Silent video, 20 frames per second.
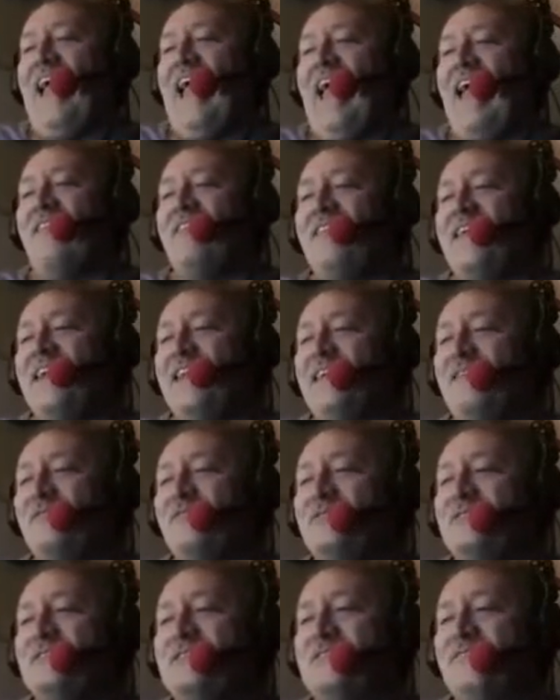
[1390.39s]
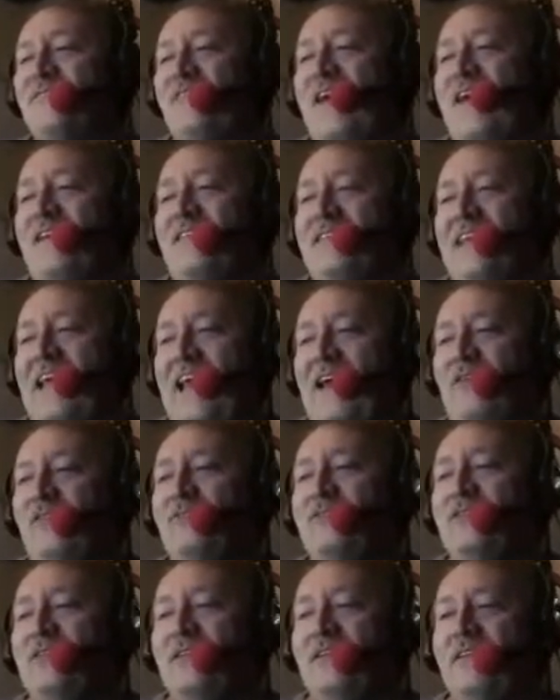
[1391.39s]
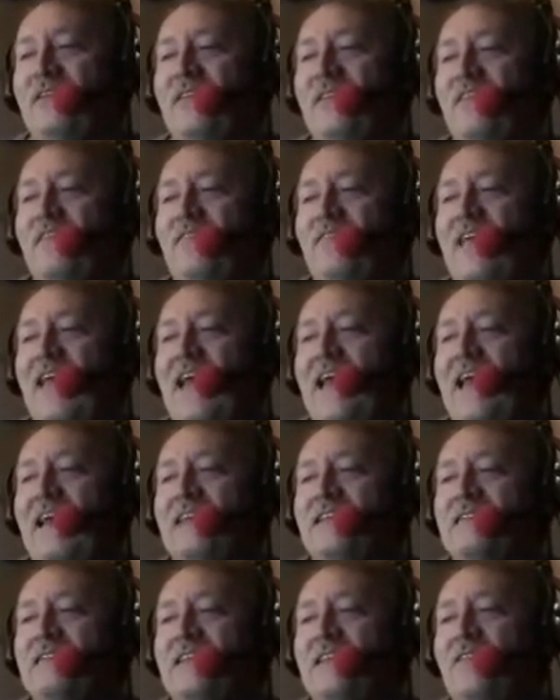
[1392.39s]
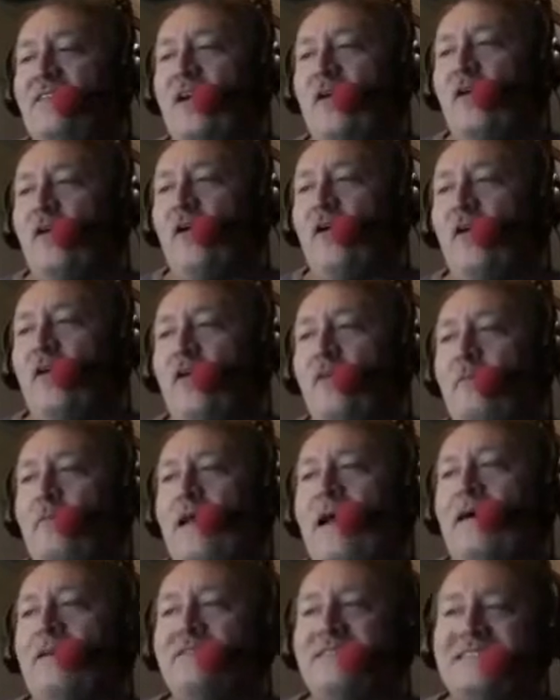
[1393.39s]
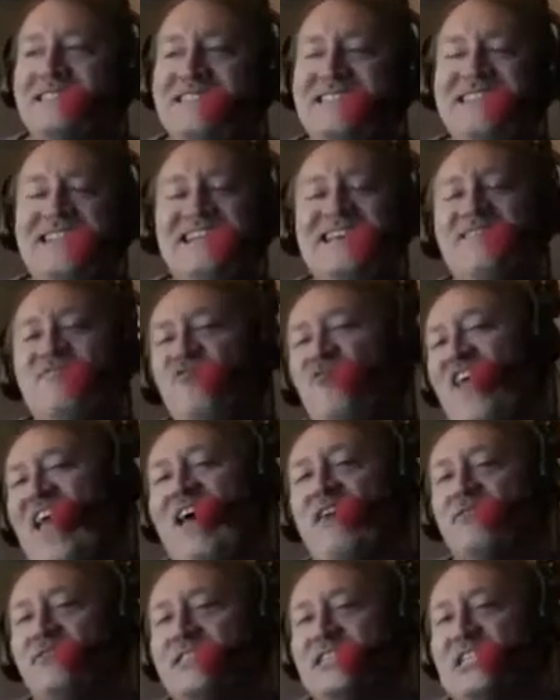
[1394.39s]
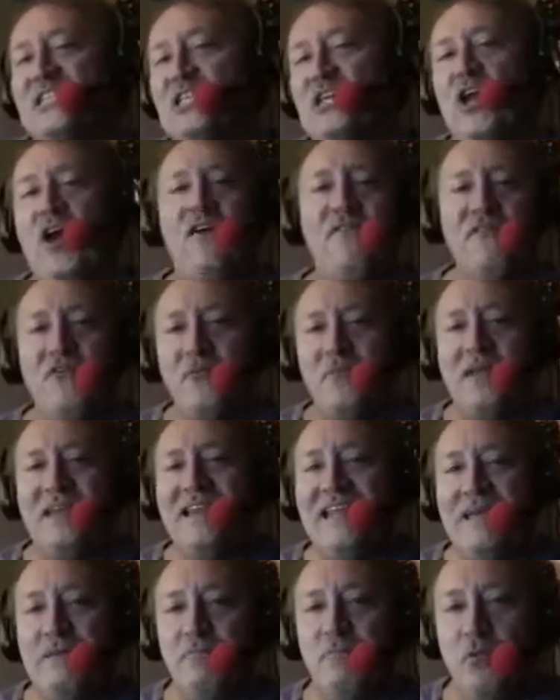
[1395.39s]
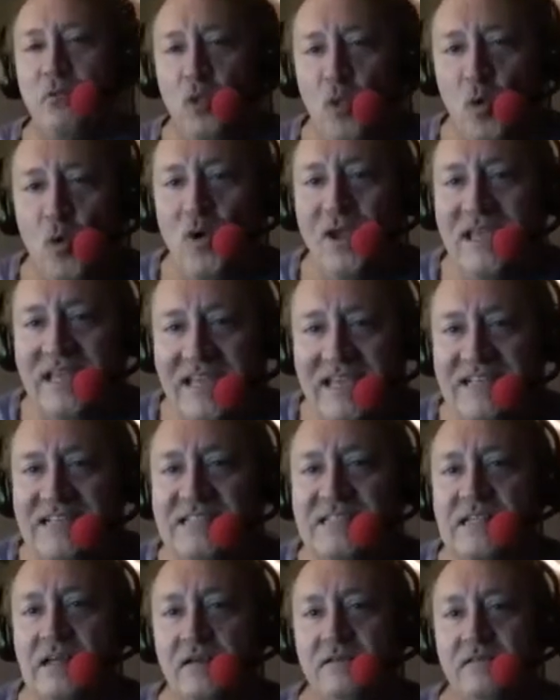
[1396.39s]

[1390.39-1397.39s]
And then it was found out that there are about 10,000 government employees'